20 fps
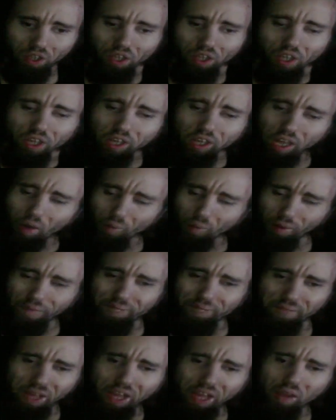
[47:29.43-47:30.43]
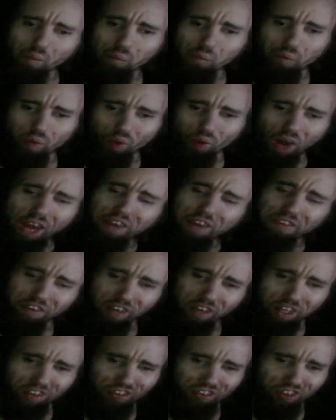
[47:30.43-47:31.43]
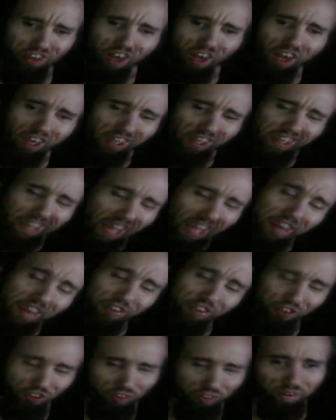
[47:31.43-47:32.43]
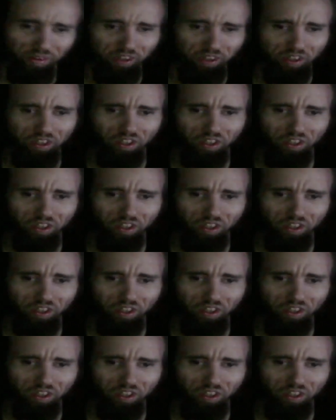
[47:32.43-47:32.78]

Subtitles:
They were being prejudiced against me.